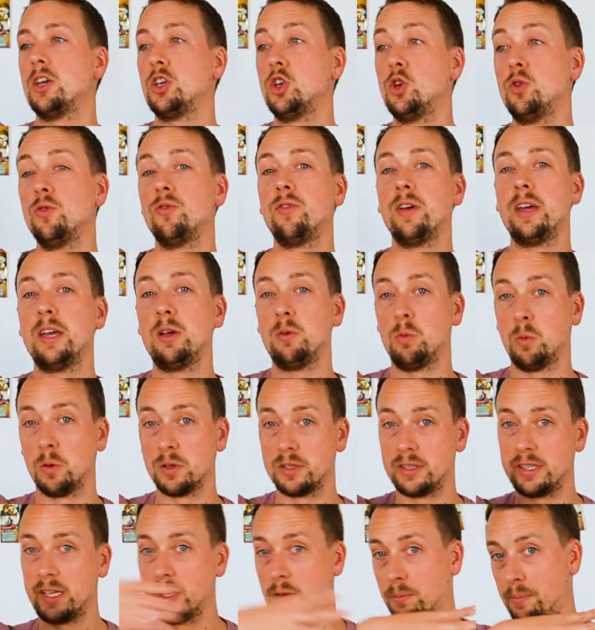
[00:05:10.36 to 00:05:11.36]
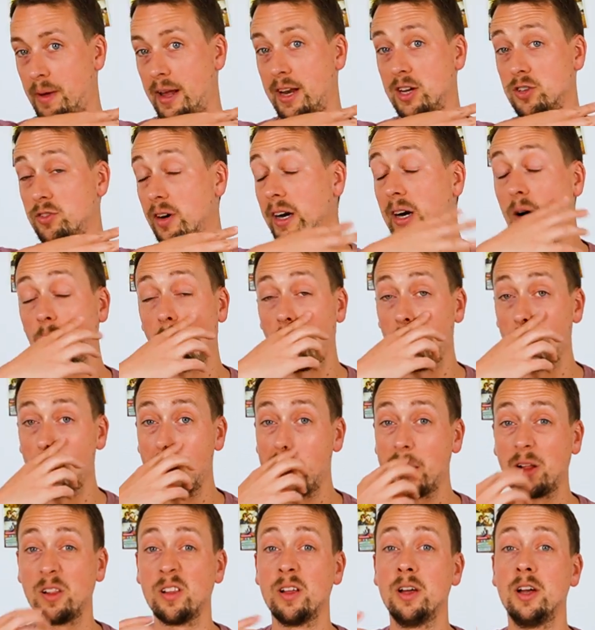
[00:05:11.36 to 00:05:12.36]
U V will still penetrate quite
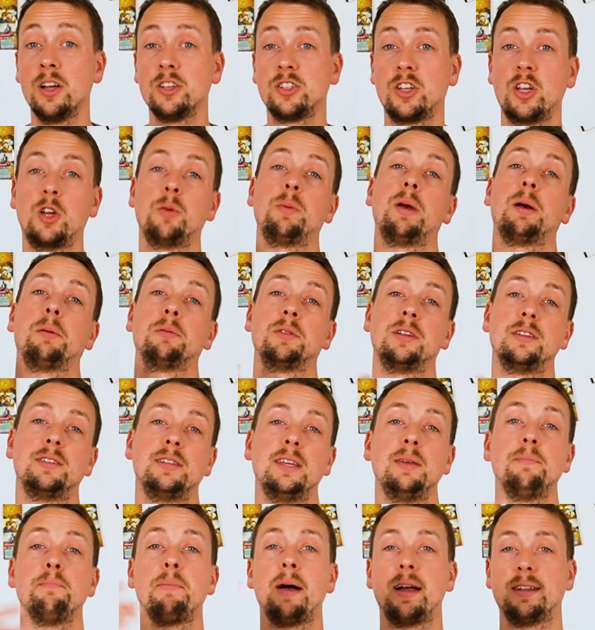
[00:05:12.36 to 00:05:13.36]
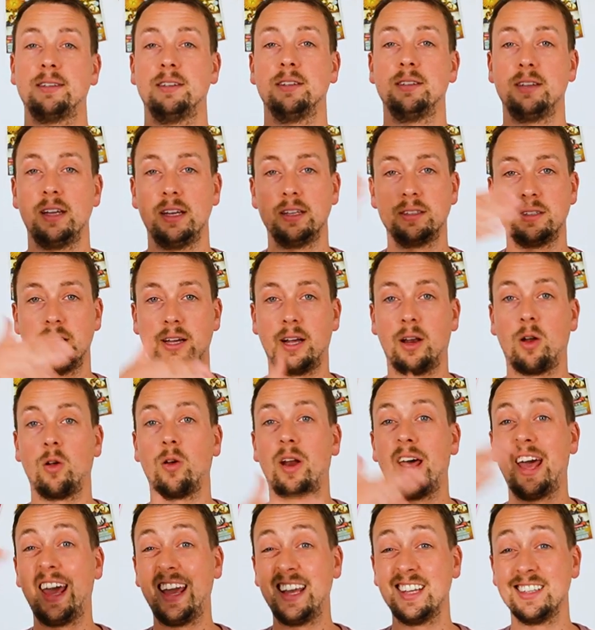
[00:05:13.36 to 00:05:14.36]
well, so you'll be able to see better detail on
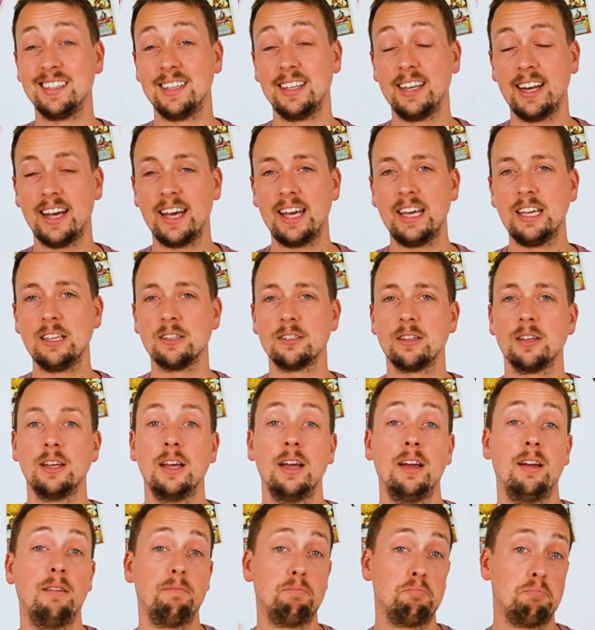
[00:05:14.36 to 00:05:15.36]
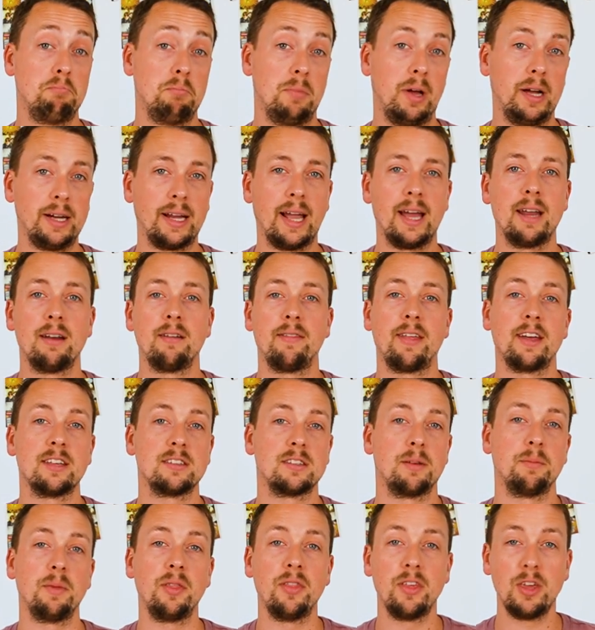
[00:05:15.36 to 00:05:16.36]
hazy days. Again, that's
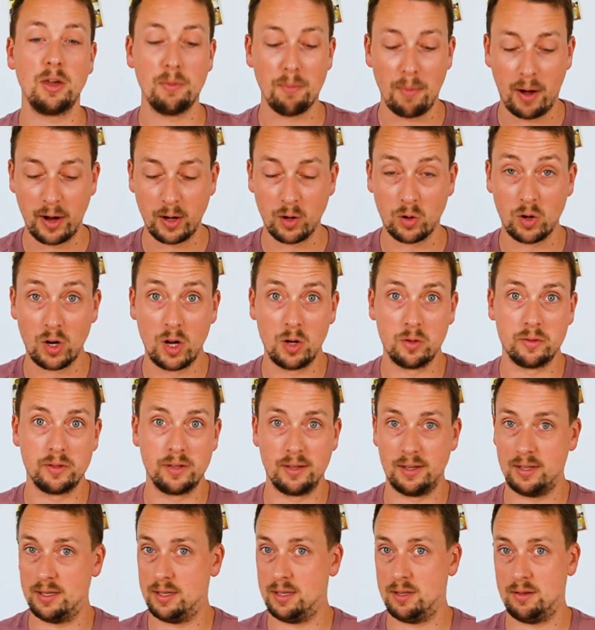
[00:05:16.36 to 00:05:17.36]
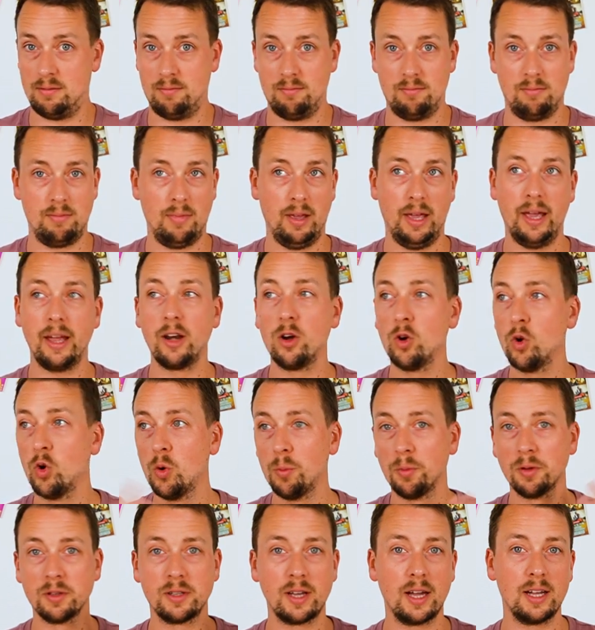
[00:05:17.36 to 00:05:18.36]
something that you might not notice in
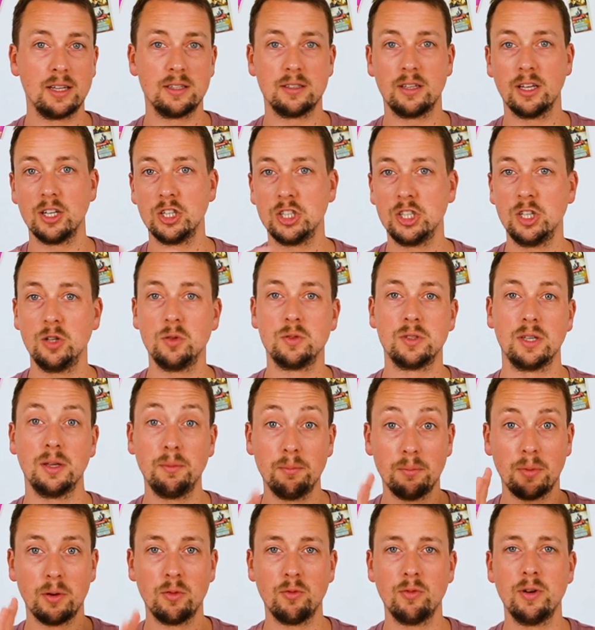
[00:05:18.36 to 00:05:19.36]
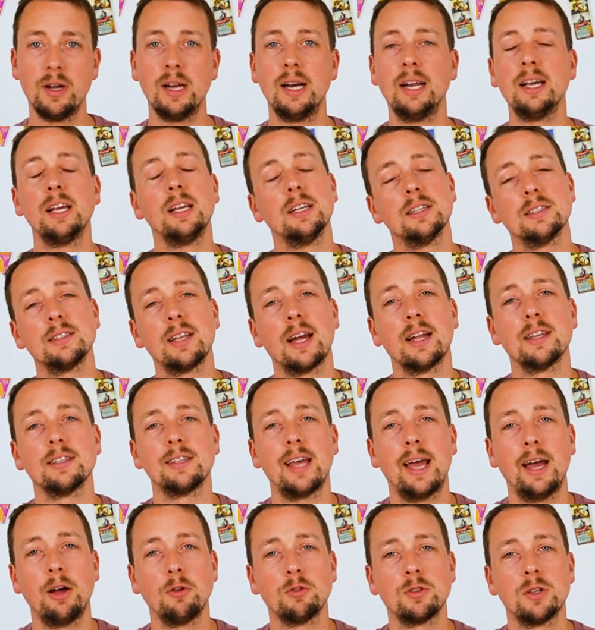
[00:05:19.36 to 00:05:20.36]
normal day-to-day shooting, but really stands
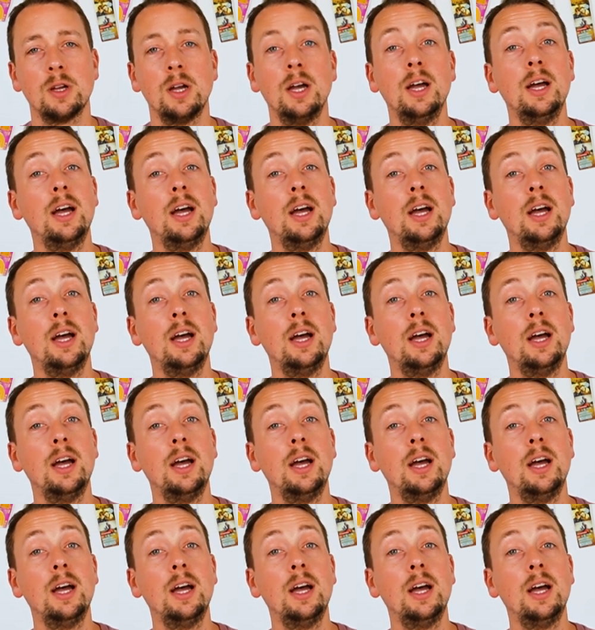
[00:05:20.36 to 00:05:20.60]
out.